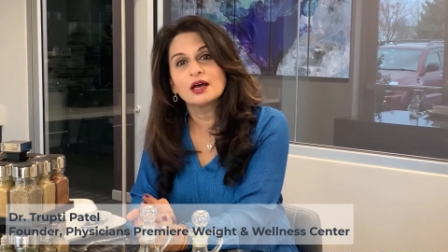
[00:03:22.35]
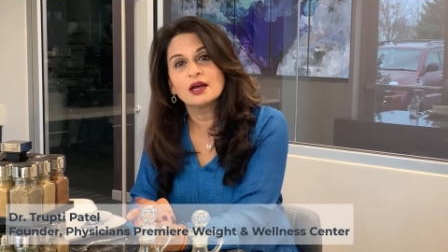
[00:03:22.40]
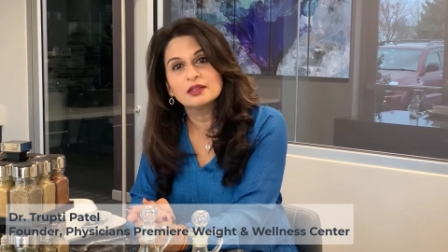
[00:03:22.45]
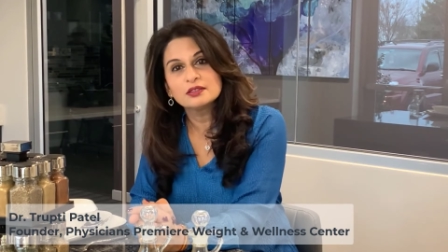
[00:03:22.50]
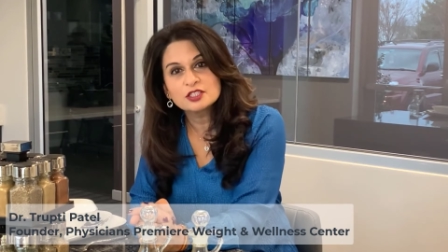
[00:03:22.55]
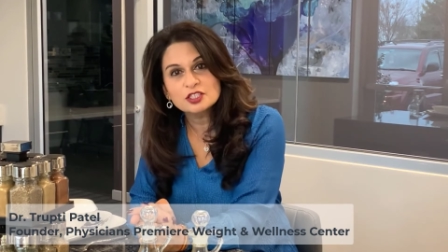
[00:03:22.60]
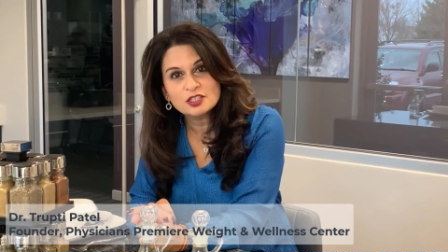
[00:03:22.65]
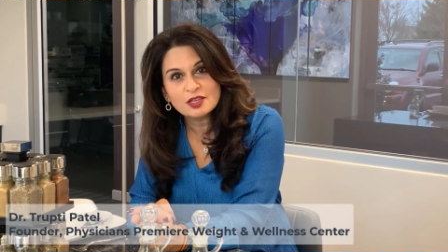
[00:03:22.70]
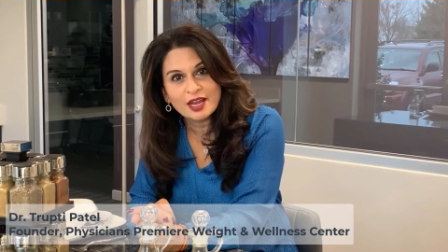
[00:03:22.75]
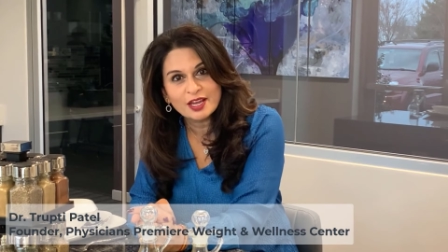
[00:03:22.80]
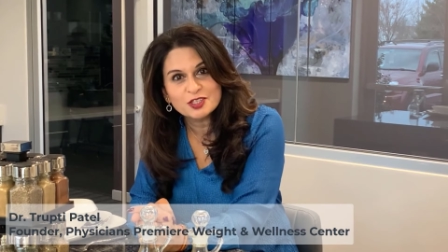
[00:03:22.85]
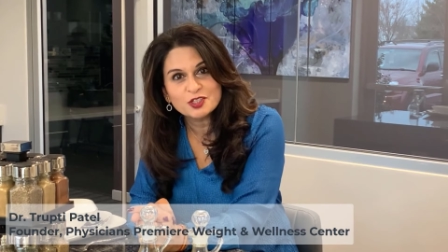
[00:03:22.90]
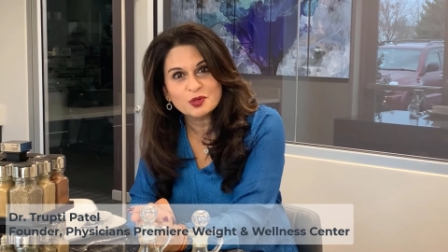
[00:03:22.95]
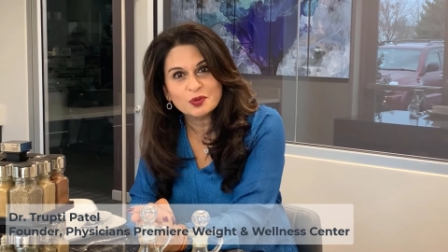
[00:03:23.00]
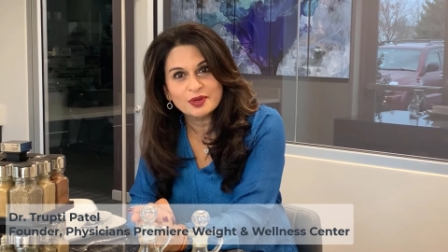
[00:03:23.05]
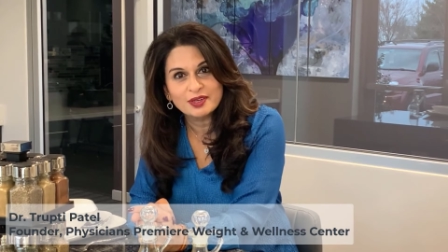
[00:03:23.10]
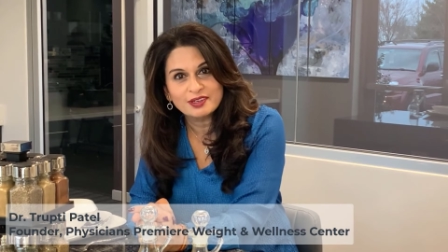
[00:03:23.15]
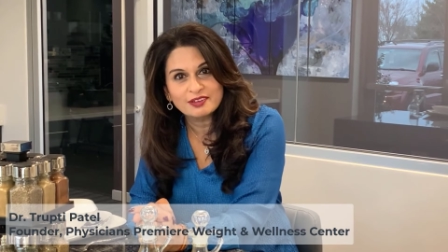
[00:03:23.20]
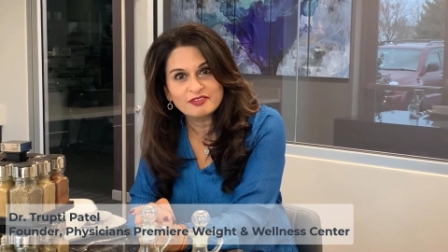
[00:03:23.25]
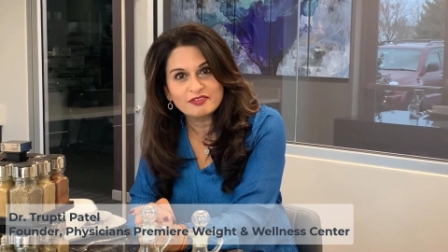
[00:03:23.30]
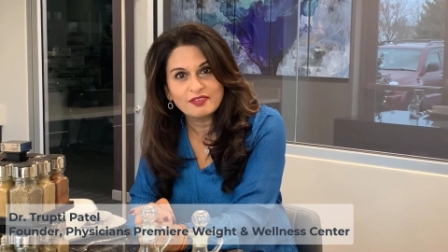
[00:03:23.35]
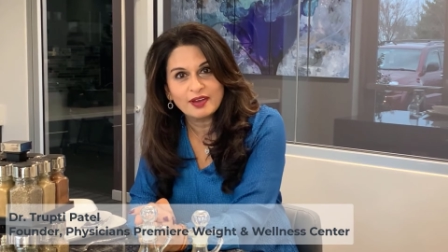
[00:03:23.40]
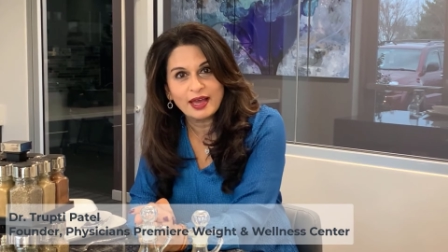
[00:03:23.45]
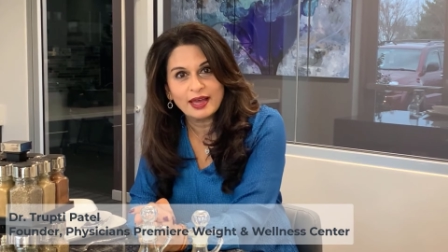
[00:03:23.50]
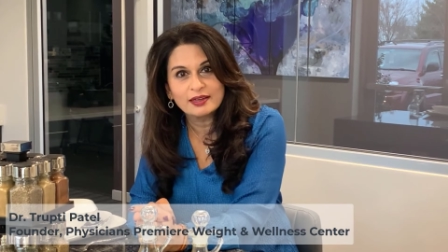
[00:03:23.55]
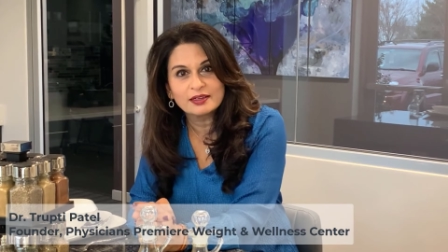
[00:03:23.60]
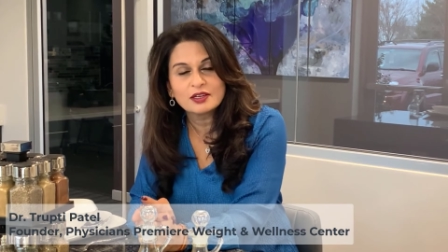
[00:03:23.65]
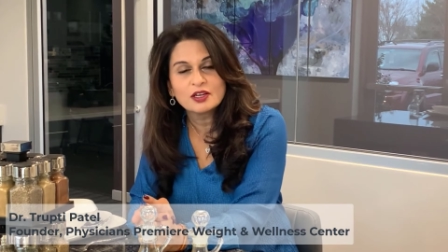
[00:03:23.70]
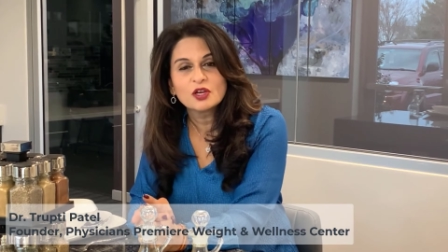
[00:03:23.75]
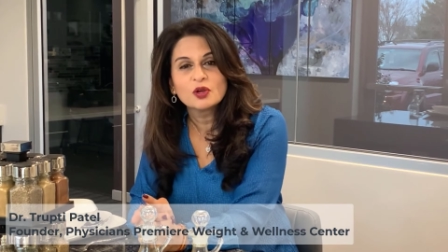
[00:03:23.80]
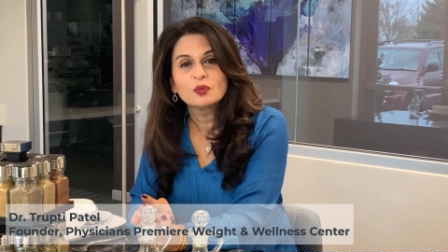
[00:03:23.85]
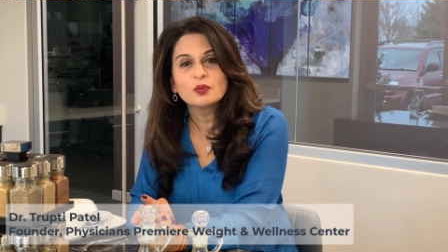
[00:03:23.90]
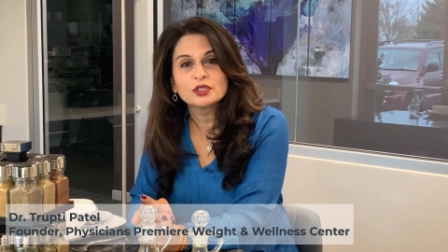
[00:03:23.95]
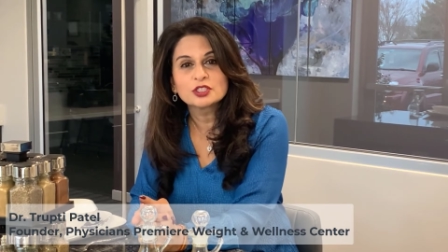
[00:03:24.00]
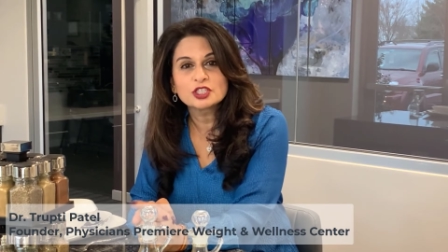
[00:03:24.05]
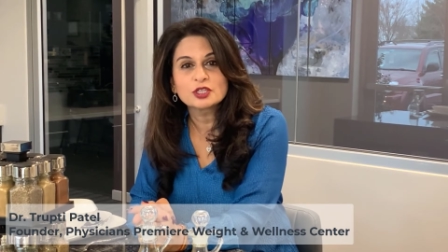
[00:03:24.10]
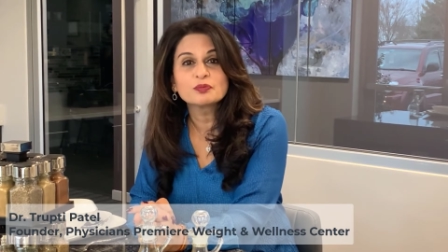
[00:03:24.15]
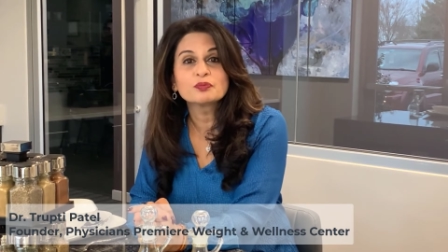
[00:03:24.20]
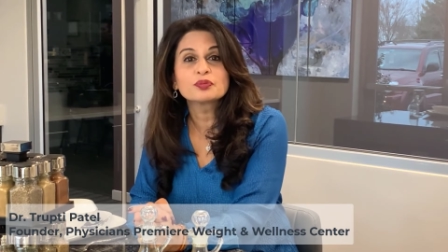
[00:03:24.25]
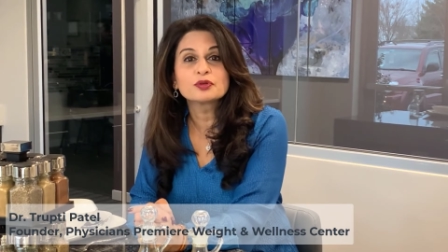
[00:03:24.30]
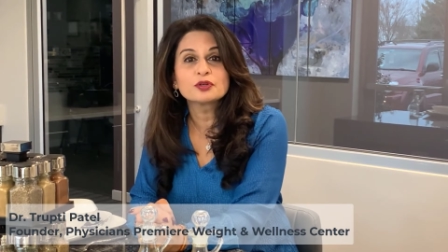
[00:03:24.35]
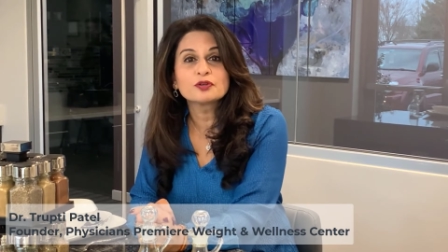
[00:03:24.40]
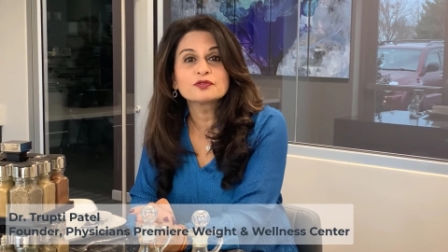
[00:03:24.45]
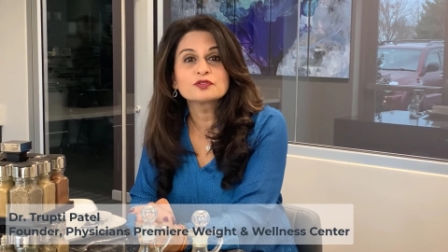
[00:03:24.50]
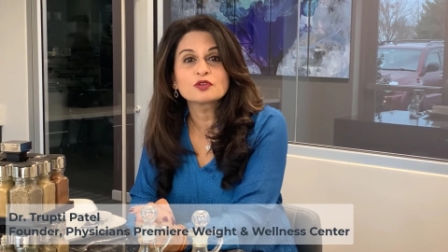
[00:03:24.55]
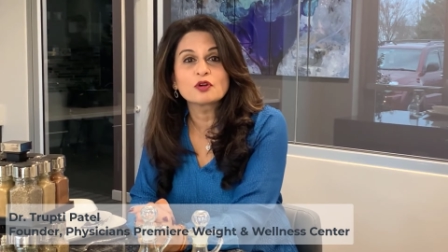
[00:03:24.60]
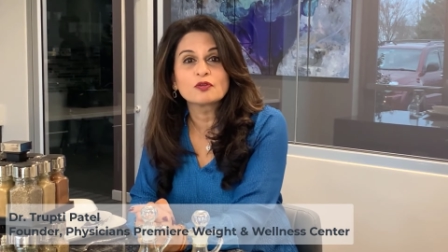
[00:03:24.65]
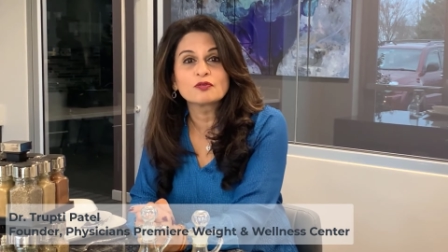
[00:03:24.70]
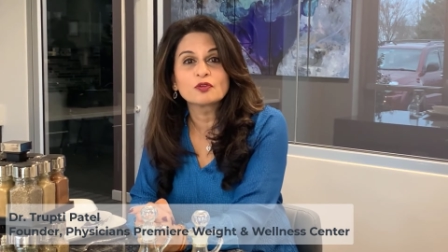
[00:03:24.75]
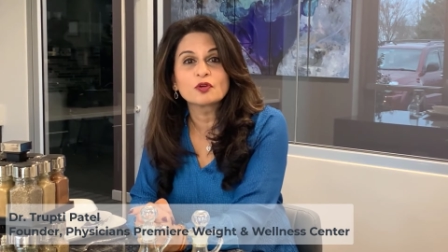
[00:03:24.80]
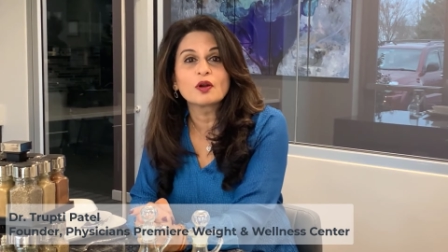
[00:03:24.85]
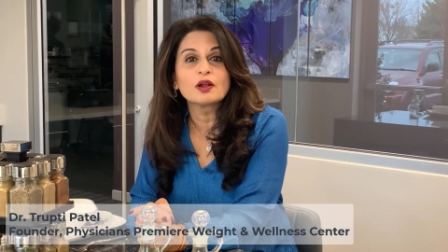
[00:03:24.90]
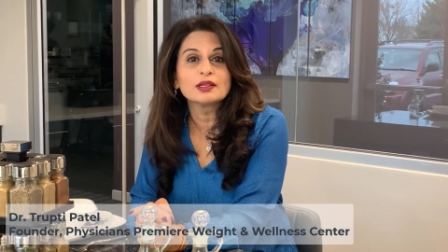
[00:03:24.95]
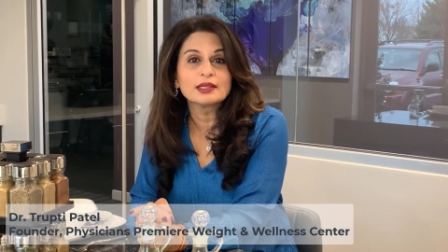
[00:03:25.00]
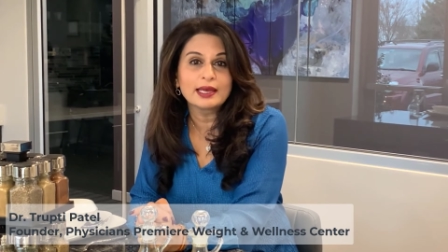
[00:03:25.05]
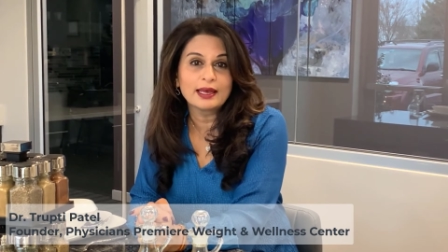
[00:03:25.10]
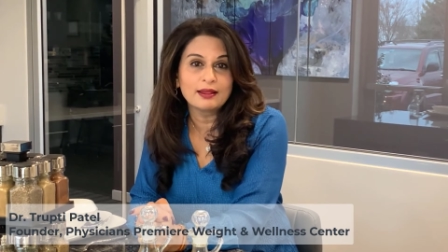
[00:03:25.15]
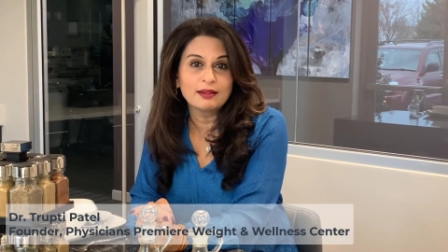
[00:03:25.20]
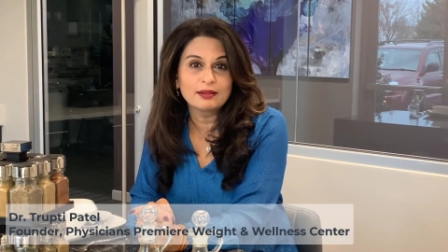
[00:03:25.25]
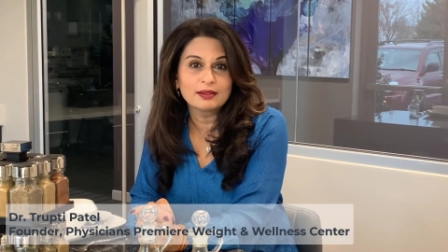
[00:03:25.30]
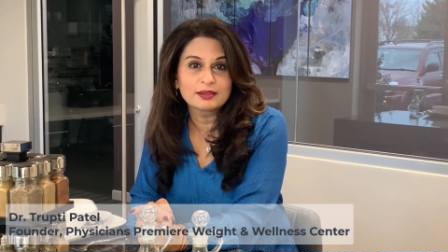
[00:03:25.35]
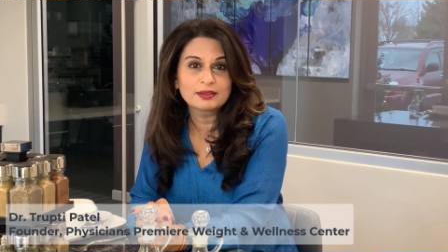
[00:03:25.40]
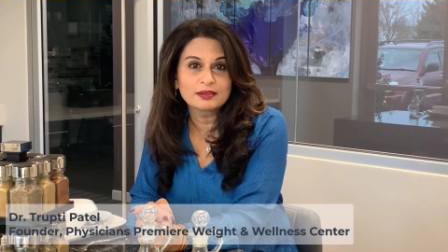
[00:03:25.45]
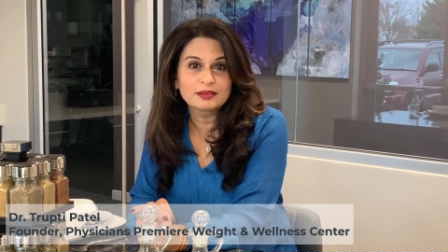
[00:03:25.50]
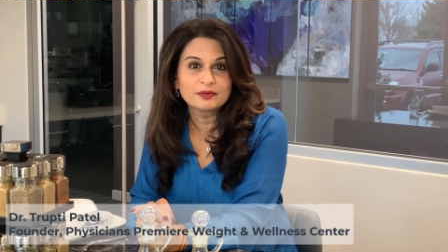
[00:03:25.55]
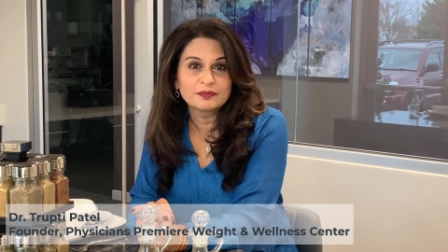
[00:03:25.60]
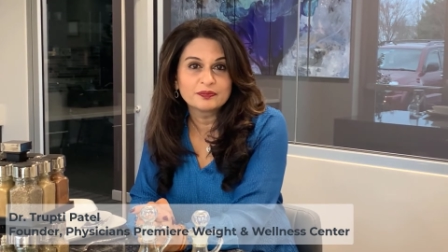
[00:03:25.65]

unsaturated fat, which improves overall health.